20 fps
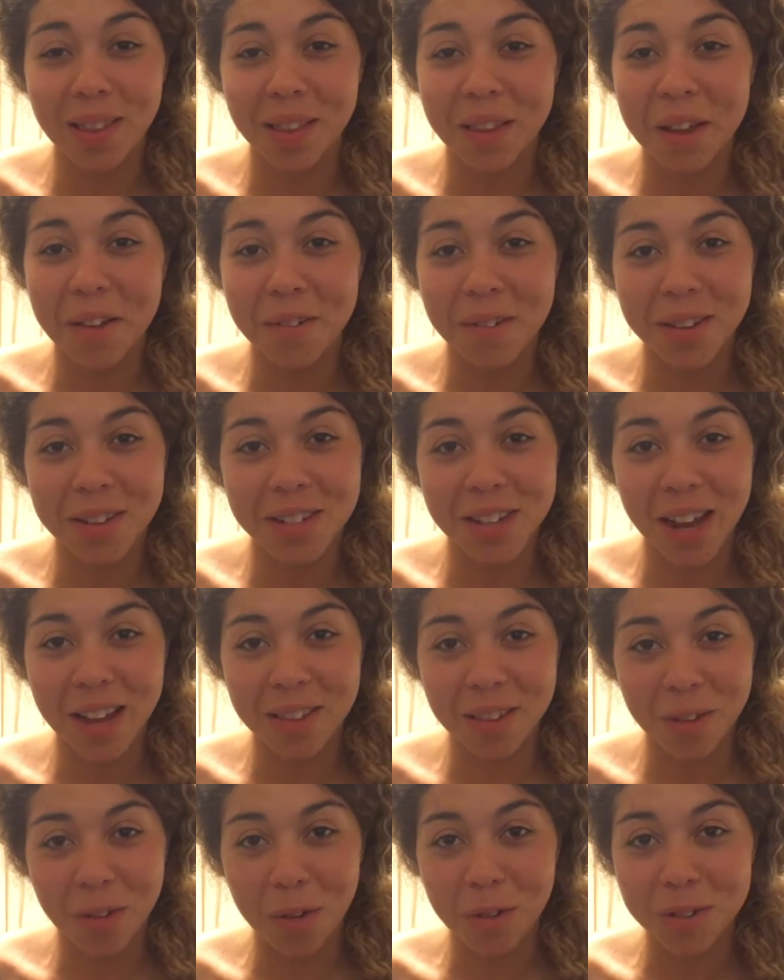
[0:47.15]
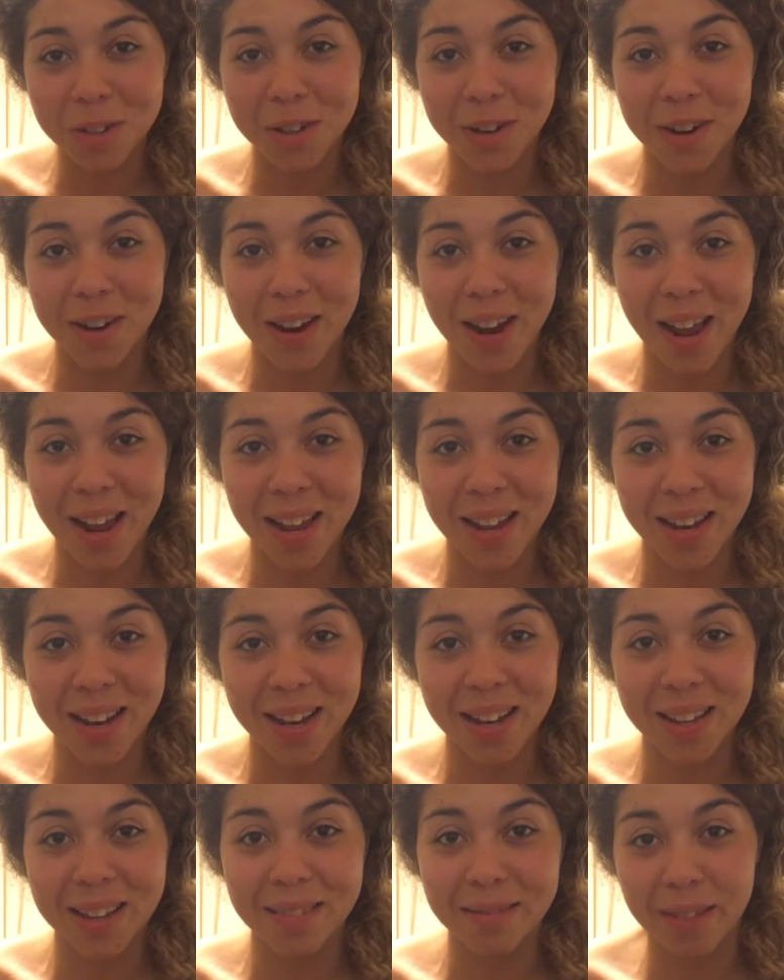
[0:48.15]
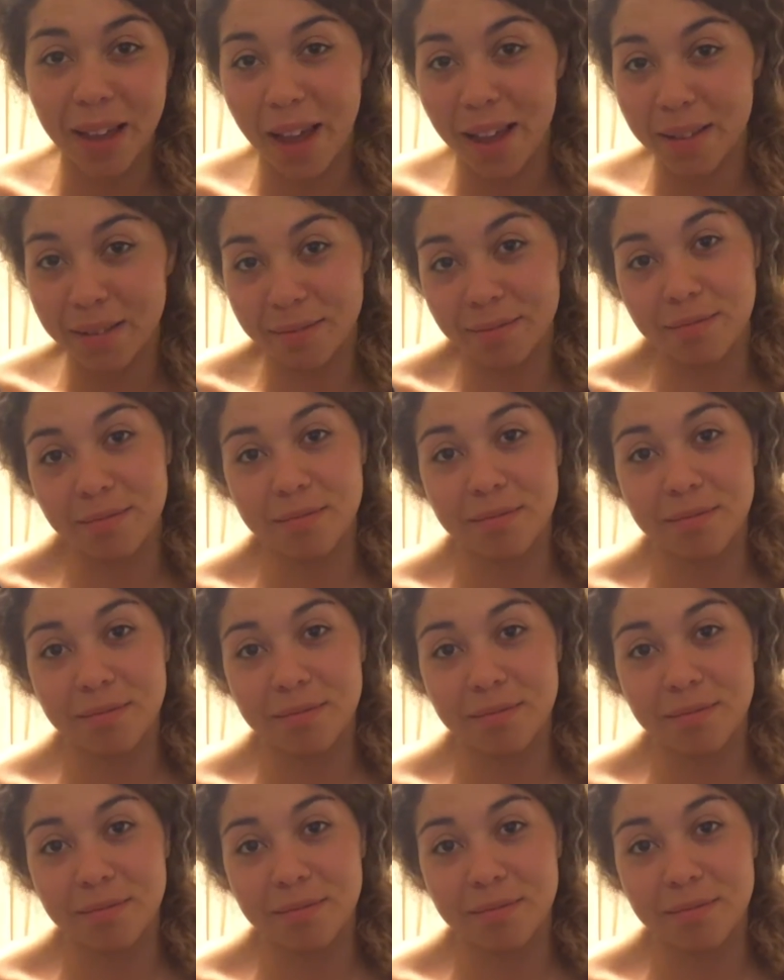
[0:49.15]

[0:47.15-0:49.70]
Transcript: the language and the culture, and that